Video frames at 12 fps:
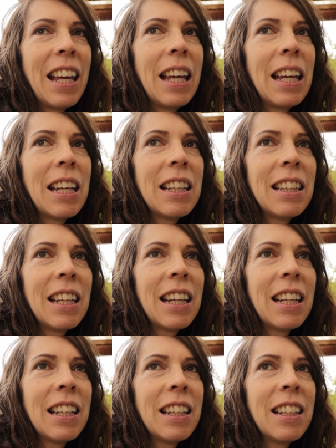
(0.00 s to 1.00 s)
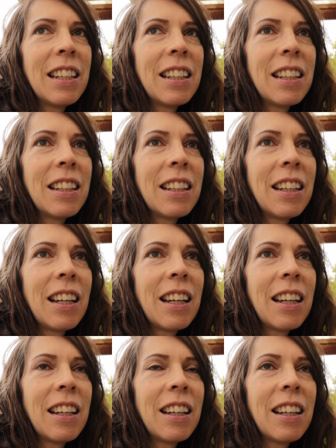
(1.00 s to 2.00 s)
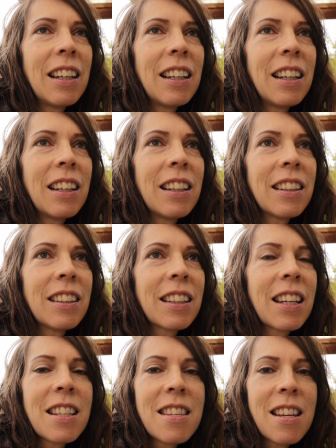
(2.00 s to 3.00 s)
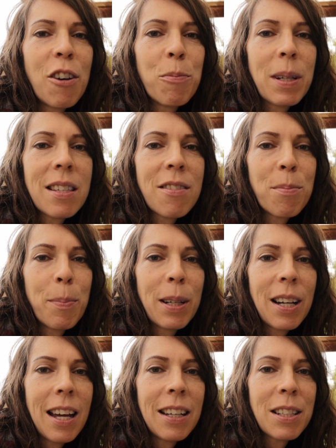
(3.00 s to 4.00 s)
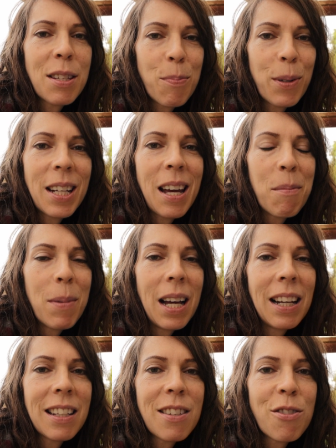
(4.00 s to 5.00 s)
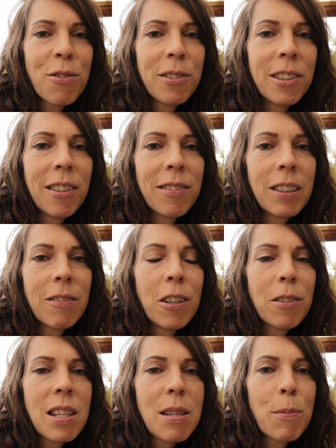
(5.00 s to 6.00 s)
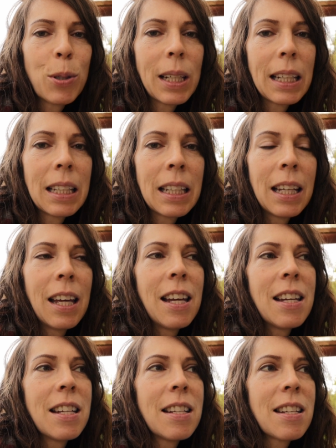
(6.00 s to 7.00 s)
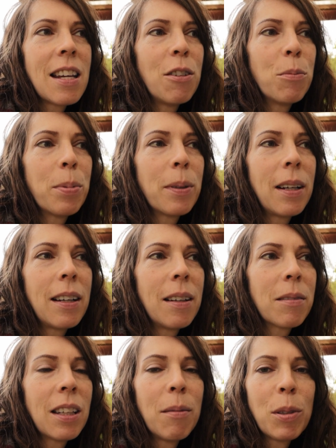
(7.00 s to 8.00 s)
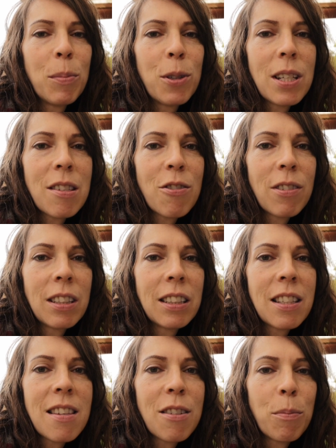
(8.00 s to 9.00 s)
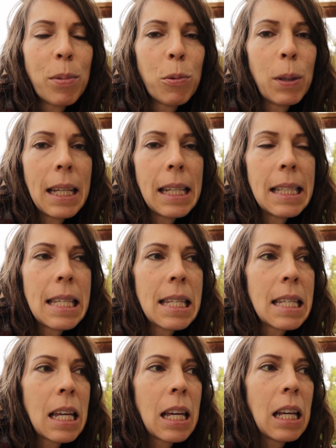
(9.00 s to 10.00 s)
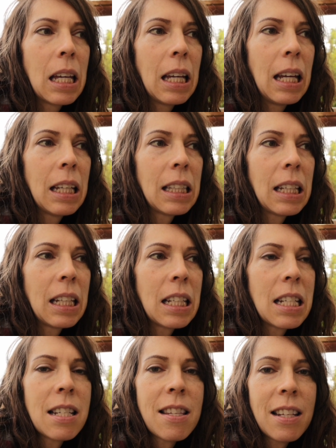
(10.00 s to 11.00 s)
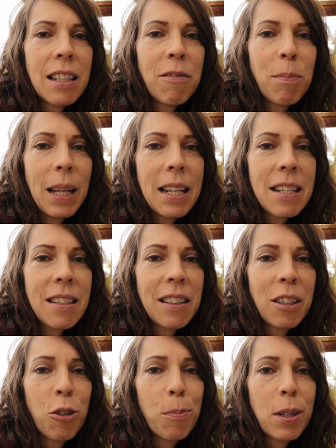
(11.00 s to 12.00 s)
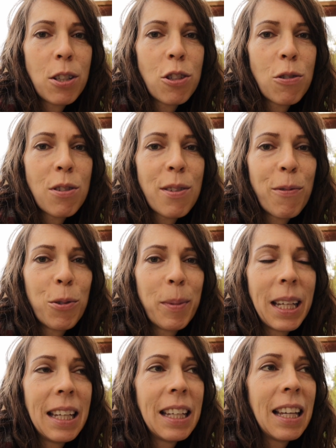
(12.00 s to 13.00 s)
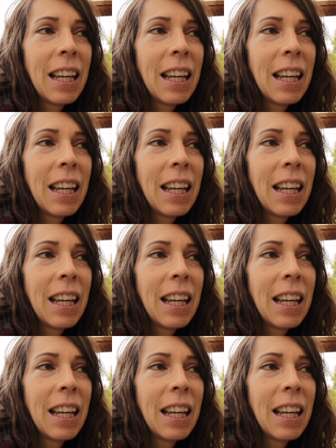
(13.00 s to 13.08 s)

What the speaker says: And then the kids helped me spread out barley straw over the row this morning to help keep the moisture in and stop the weeds. And then Steve planted the kumara shoots for me.